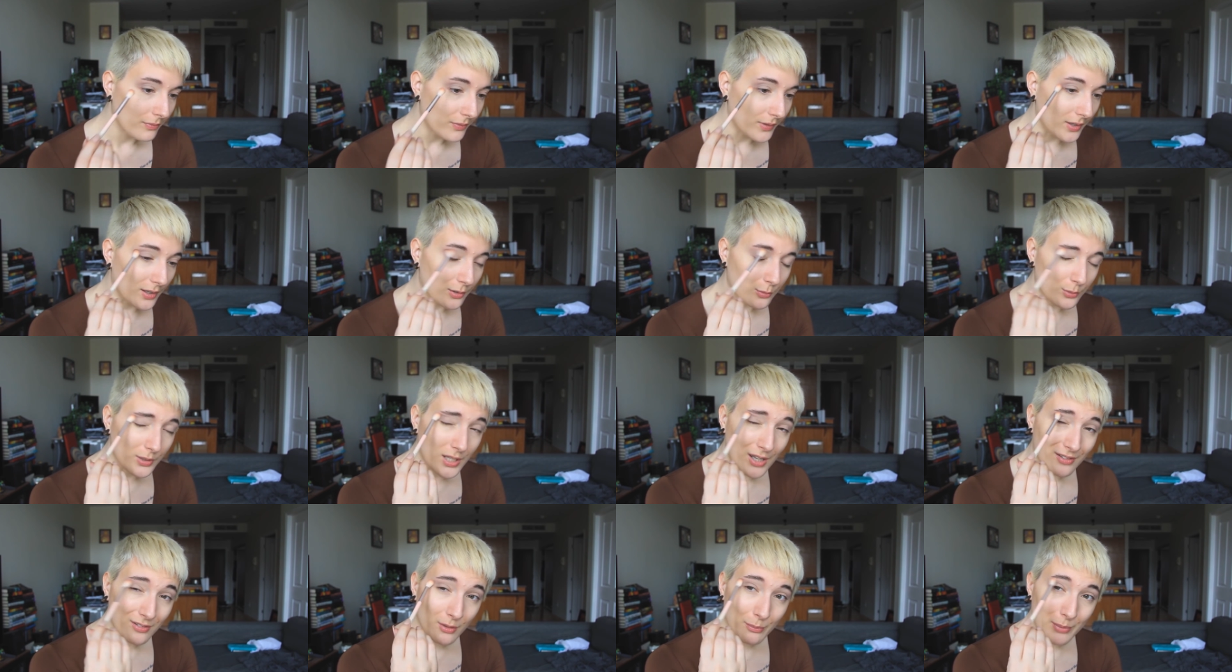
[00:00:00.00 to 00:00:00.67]
and
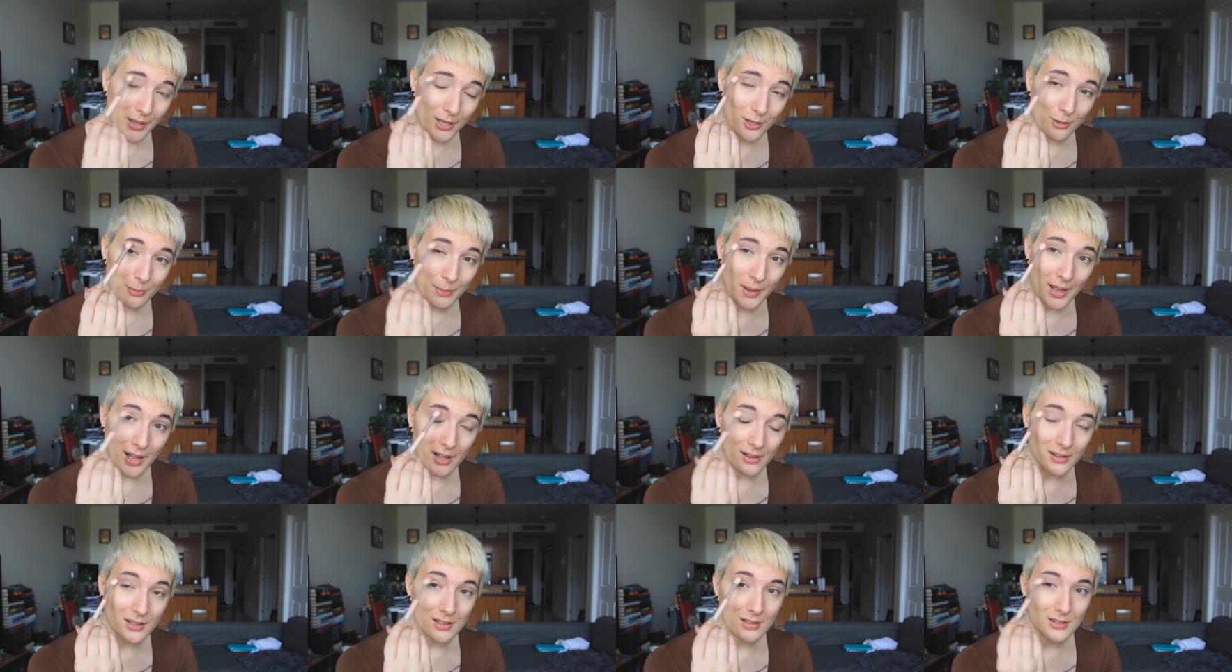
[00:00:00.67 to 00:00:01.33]
we have a better
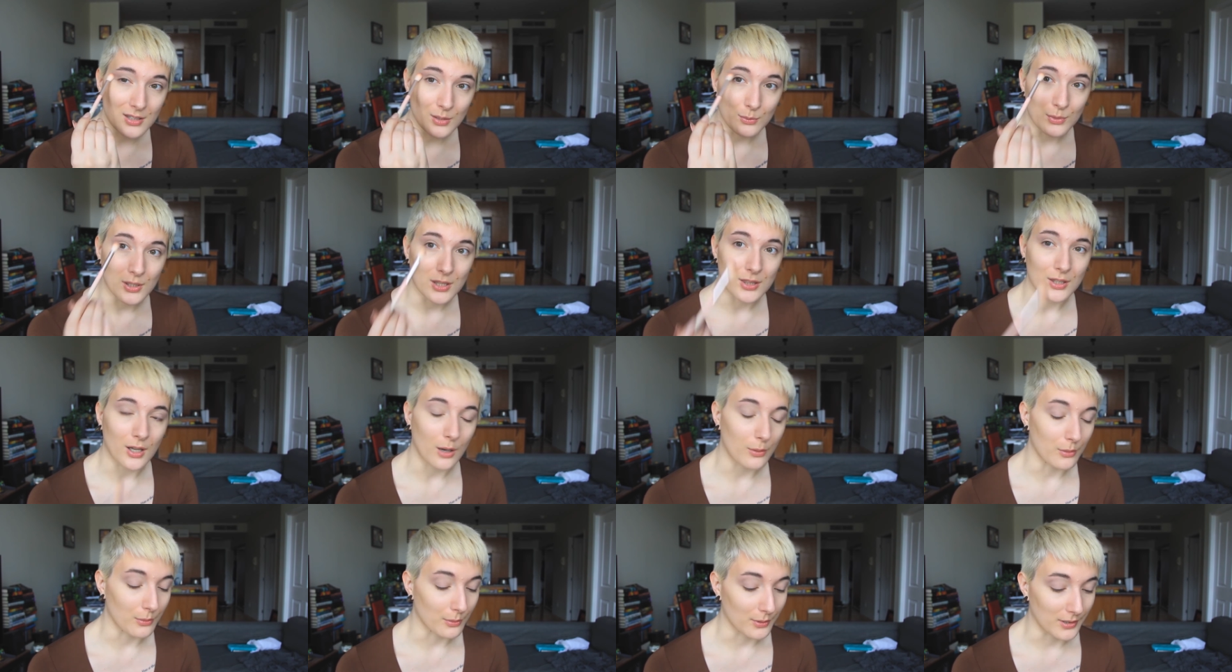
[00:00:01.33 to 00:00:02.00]
palette than we
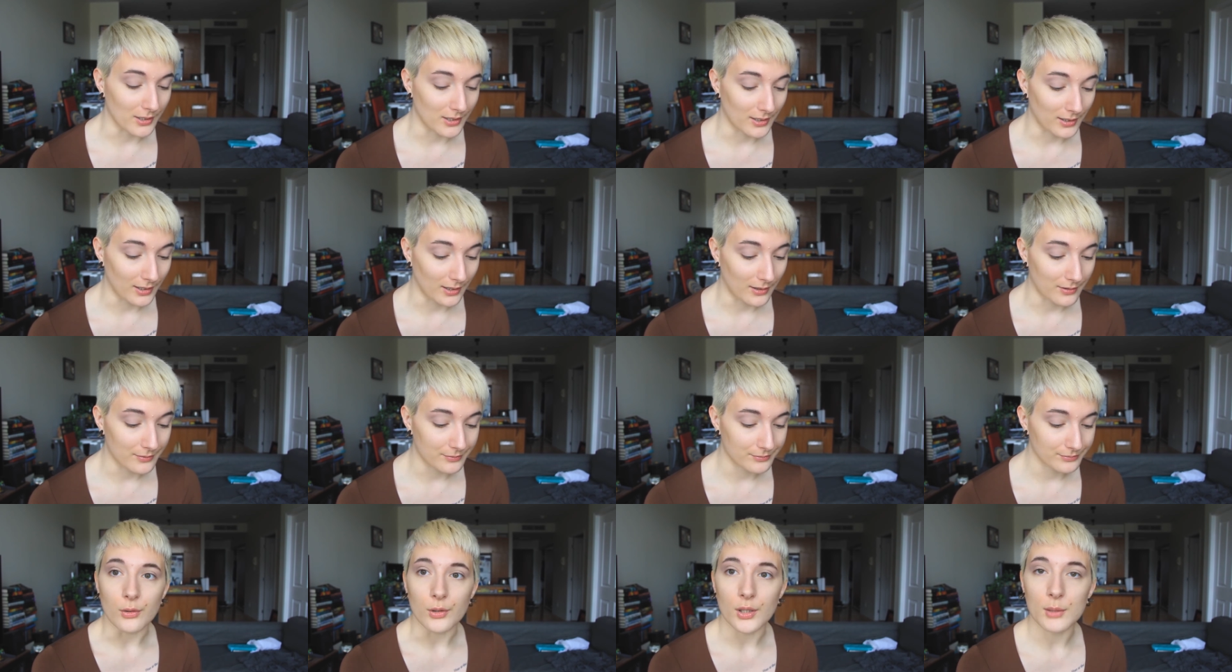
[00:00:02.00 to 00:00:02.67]
thought we were gonna get.
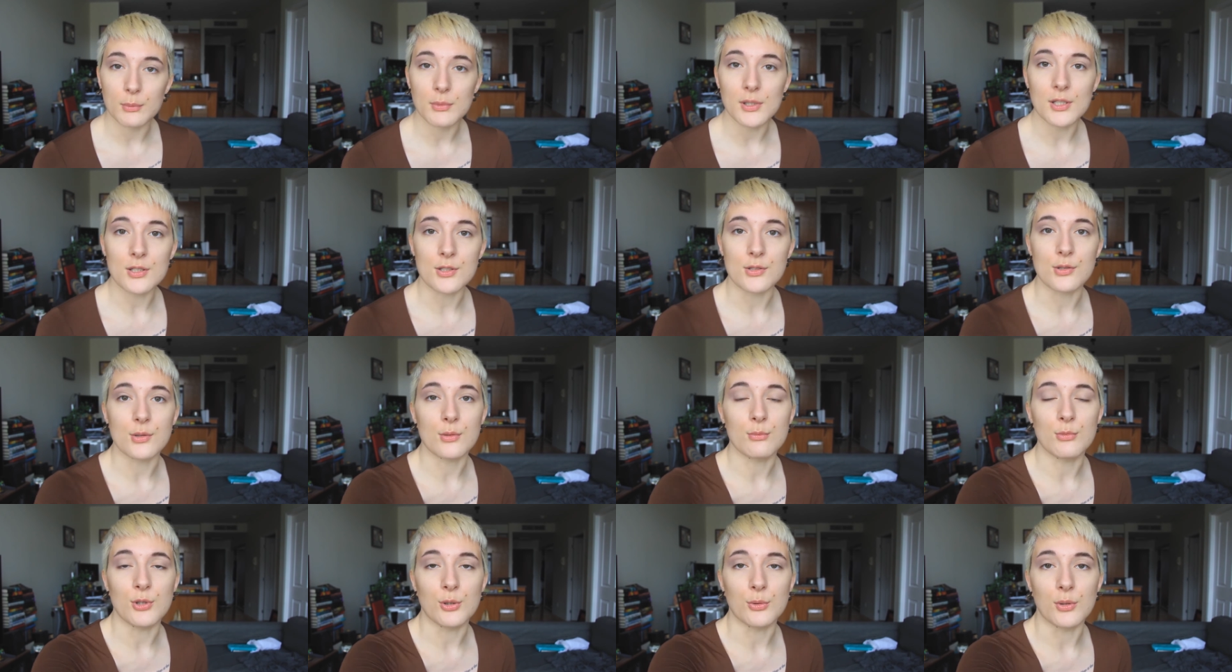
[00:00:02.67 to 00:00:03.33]
Well, let me
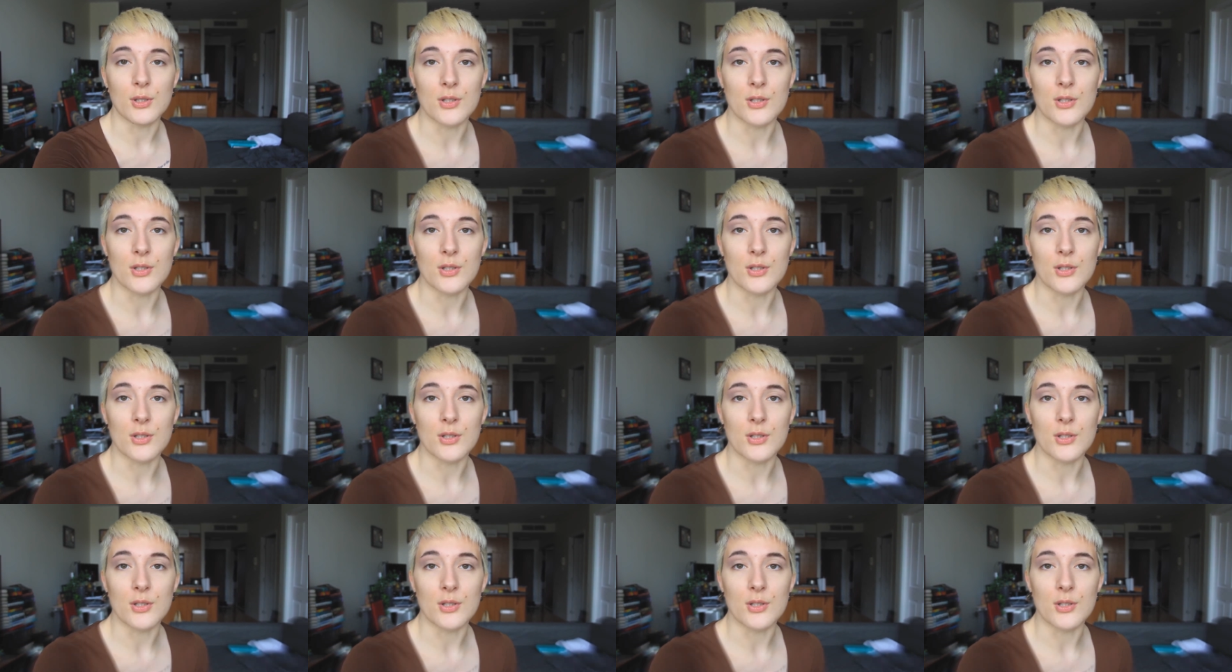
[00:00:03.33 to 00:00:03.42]
zoom you